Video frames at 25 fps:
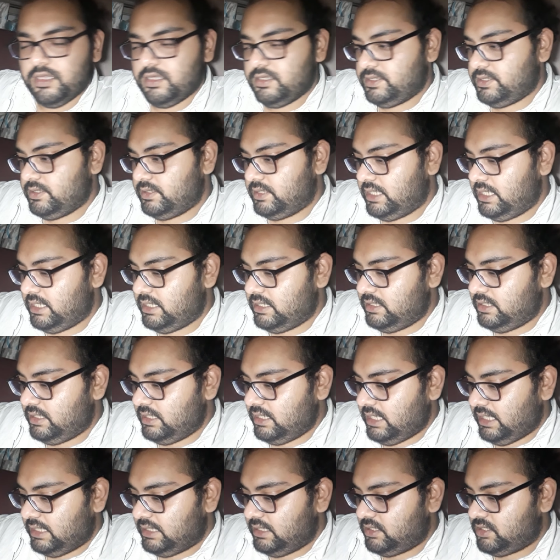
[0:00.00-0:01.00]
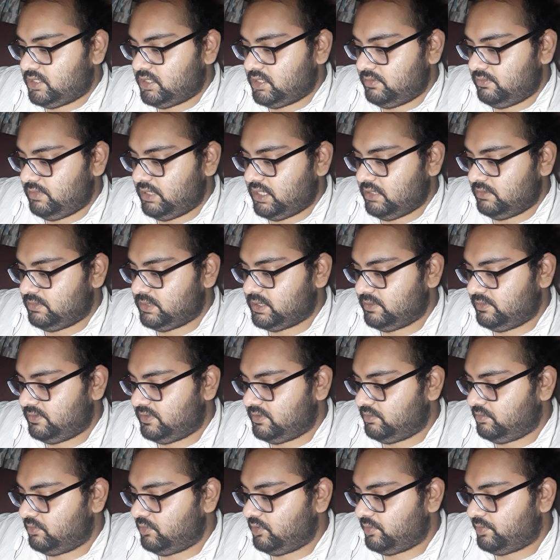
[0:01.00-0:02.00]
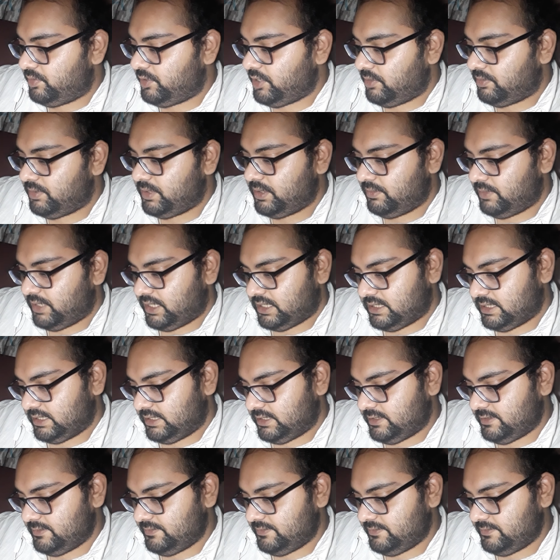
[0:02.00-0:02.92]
So there the connection becomes even more problematic.